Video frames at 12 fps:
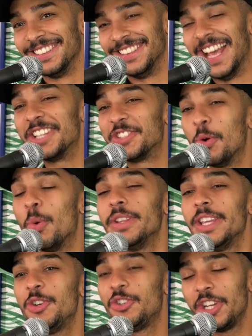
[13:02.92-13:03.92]
that's the one
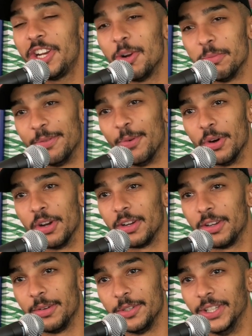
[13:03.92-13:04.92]
that you shitted on me for.
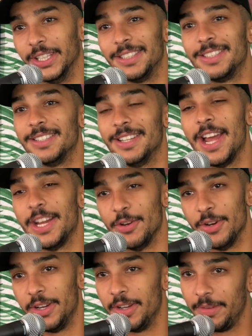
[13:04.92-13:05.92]
When you're like, this is
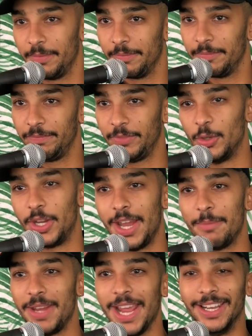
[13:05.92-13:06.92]
inaccurate. You
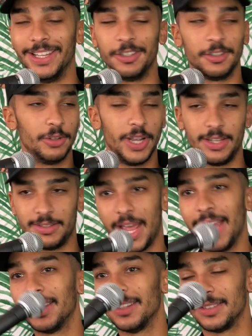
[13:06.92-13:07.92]
can't be analytical and
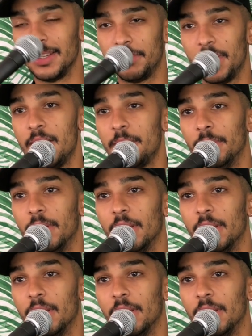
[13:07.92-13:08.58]
tact at the same time.